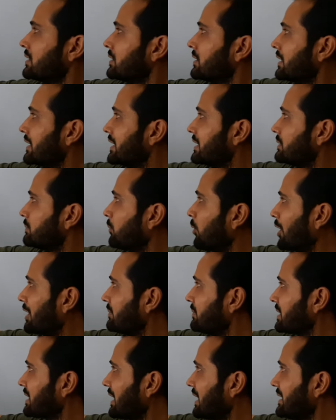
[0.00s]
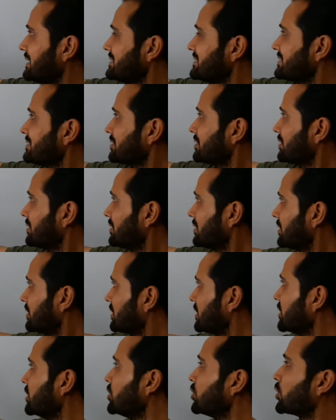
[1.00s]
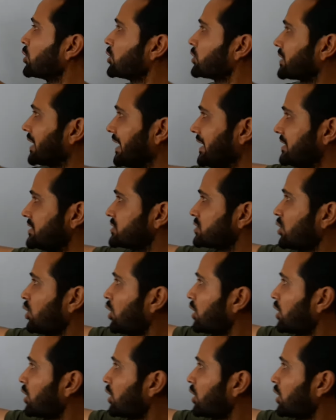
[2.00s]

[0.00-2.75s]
it polymerizes the nucleotides